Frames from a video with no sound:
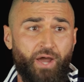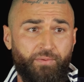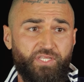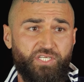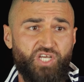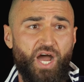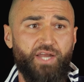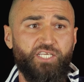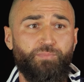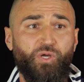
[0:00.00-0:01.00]
in this
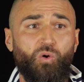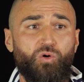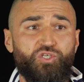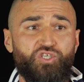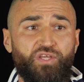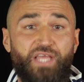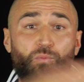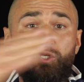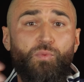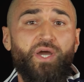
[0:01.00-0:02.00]
yarn is because that
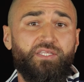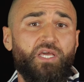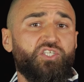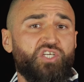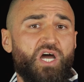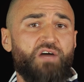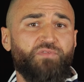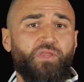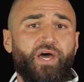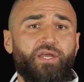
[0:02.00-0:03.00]
was my intention
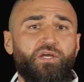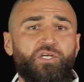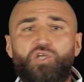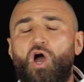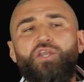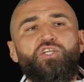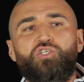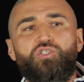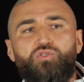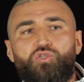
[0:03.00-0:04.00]
after that. So I only
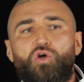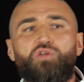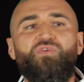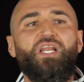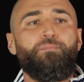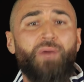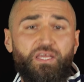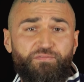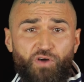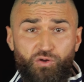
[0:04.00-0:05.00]
just turned really
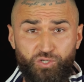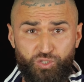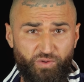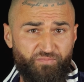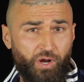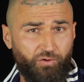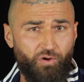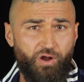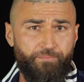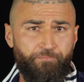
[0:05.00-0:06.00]
money focused with my
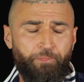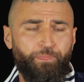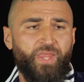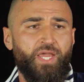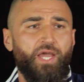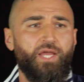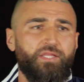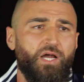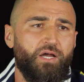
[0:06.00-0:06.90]
crime, and